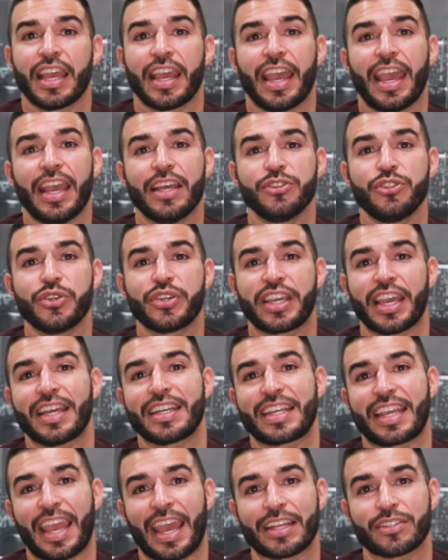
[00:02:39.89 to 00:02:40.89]
and you can
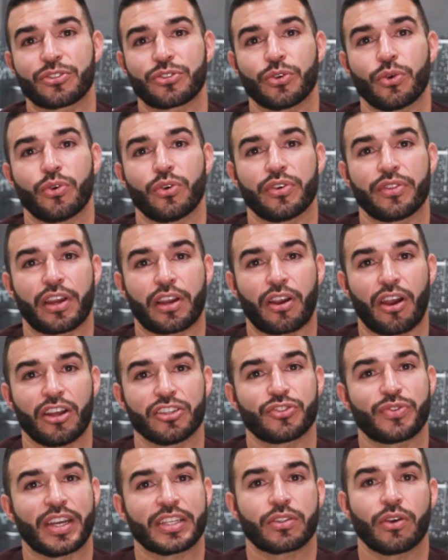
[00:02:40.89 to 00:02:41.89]
cancel the
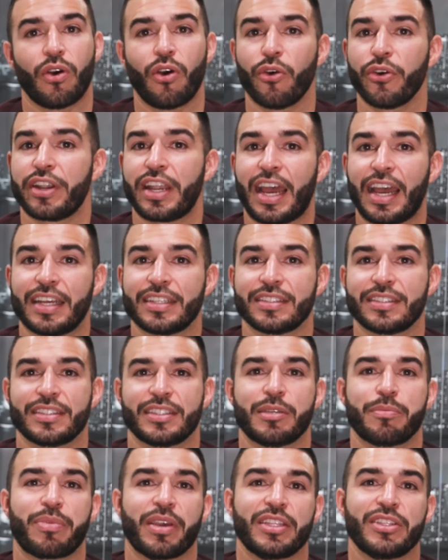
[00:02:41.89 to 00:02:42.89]
contract or not,
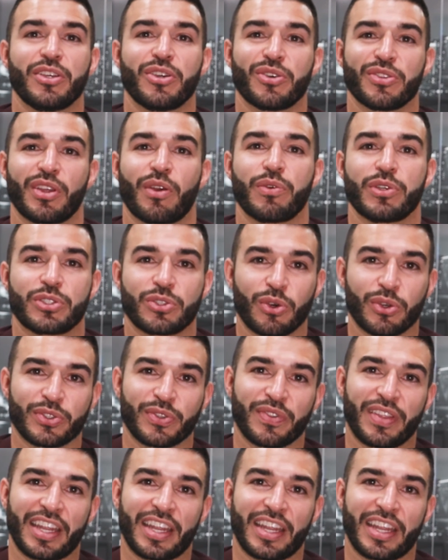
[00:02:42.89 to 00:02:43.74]
depending on the results of